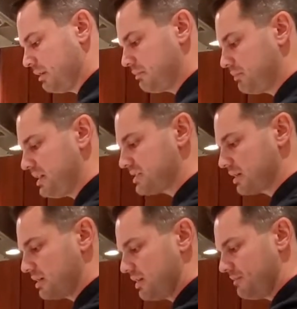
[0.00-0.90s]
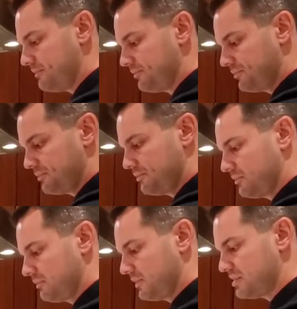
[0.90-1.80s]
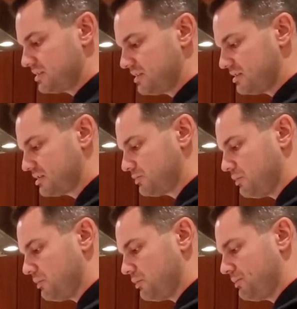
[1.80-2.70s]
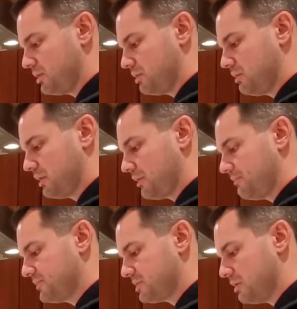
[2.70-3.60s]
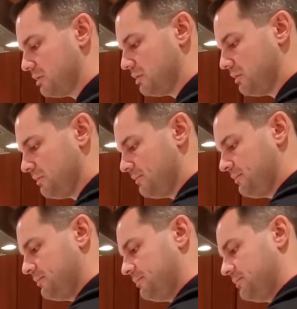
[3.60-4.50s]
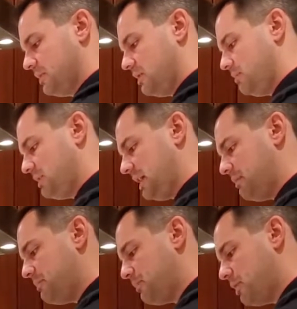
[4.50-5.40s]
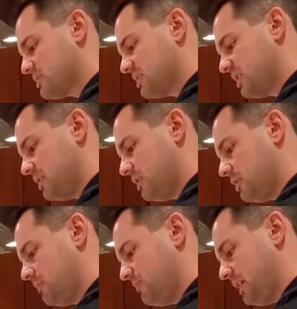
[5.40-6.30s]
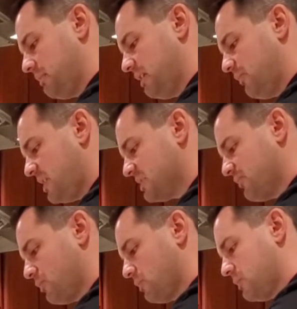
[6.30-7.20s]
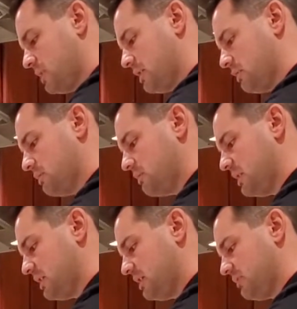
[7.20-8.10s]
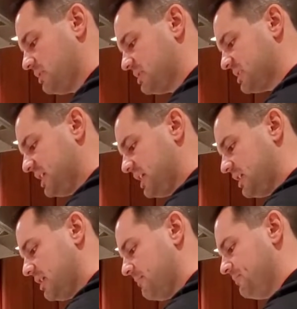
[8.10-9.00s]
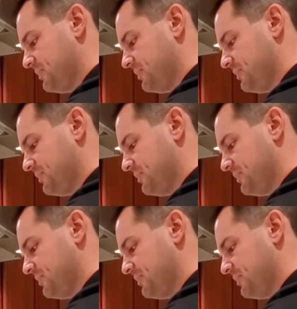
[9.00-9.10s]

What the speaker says: But basically, this is what we'll be doing. So I may pause it here. I may fast forward. I don't know yet. Haven't decided.